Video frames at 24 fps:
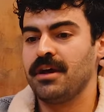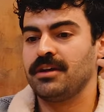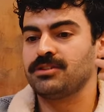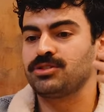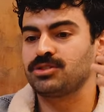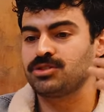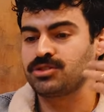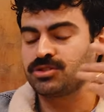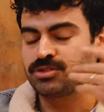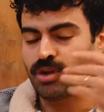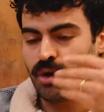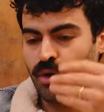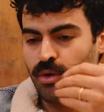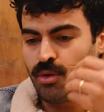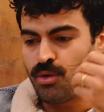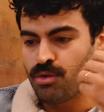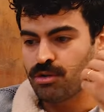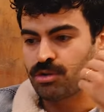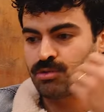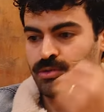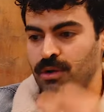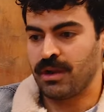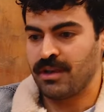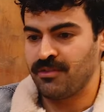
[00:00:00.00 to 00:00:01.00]
so
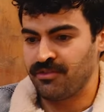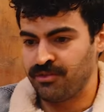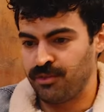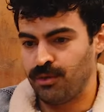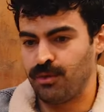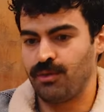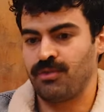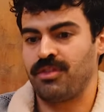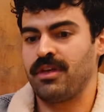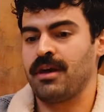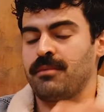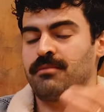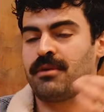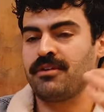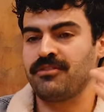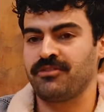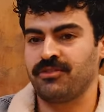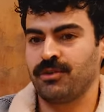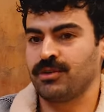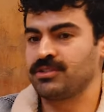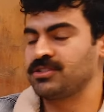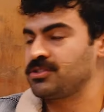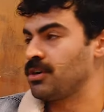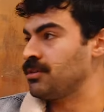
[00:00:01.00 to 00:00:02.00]
grateful that my
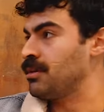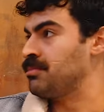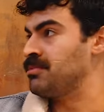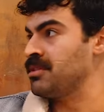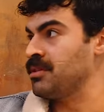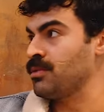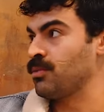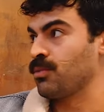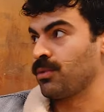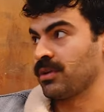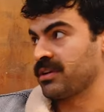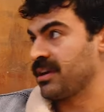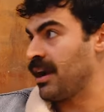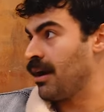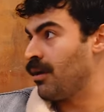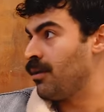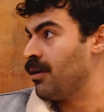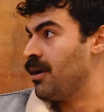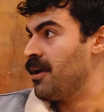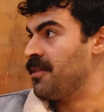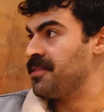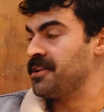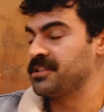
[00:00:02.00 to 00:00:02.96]
first startup didn't work out.